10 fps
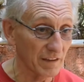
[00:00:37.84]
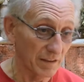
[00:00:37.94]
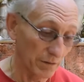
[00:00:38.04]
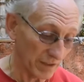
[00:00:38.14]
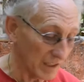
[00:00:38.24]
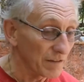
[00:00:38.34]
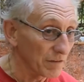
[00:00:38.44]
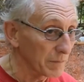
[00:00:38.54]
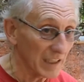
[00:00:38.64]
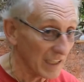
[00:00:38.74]
You can
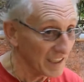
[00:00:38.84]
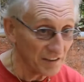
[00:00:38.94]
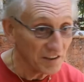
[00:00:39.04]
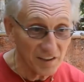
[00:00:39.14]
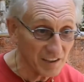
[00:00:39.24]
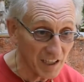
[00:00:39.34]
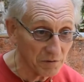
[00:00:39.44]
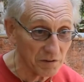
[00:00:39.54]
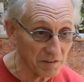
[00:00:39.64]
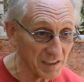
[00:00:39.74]
even make electricity
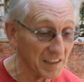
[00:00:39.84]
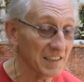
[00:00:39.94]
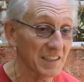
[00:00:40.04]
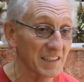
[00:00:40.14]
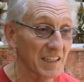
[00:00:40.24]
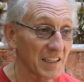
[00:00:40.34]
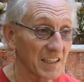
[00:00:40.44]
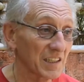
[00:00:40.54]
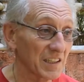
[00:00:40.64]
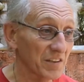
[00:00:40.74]
out of it.
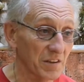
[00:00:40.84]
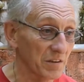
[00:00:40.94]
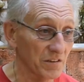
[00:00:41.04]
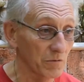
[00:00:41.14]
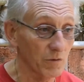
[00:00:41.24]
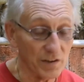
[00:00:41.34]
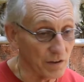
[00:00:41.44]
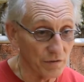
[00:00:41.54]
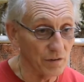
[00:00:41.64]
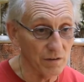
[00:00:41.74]
So it's a
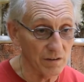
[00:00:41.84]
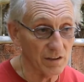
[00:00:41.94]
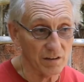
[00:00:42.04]
wonderful,